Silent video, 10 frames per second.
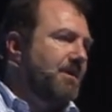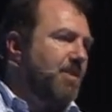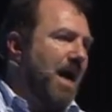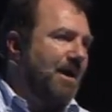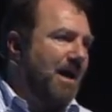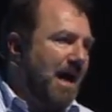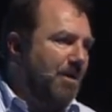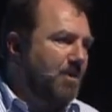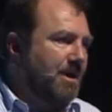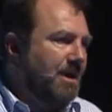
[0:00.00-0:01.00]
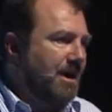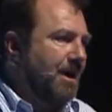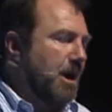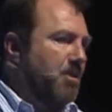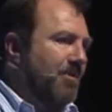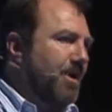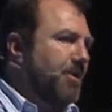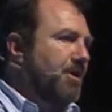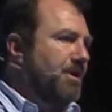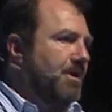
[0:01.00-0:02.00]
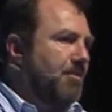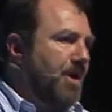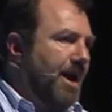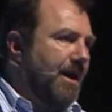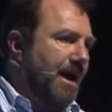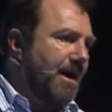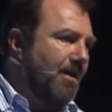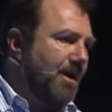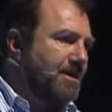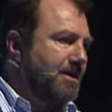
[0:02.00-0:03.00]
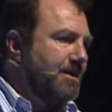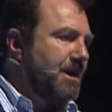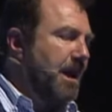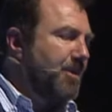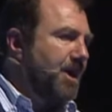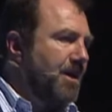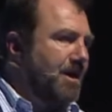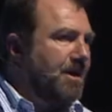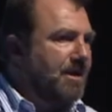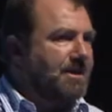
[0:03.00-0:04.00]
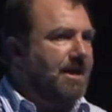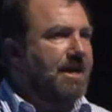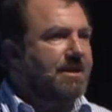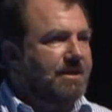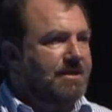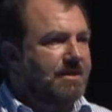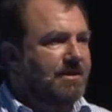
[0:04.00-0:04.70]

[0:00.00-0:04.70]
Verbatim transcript: Pan Am, and a couple of other big airlines at the time in the early 1980s.